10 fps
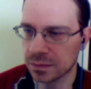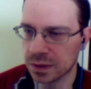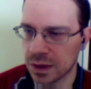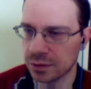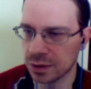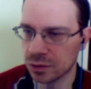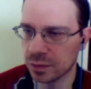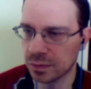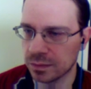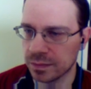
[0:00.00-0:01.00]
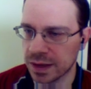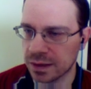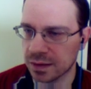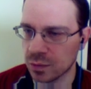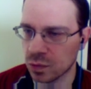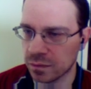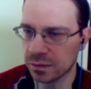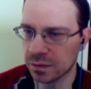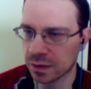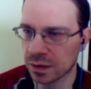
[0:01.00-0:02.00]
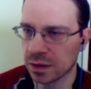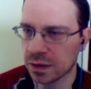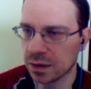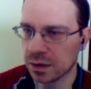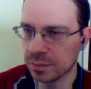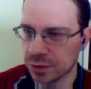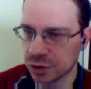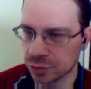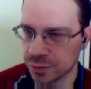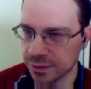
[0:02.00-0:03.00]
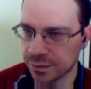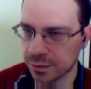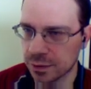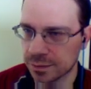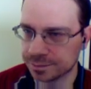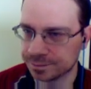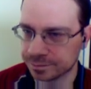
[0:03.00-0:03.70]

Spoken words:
now you need to make a move. Bishop d4,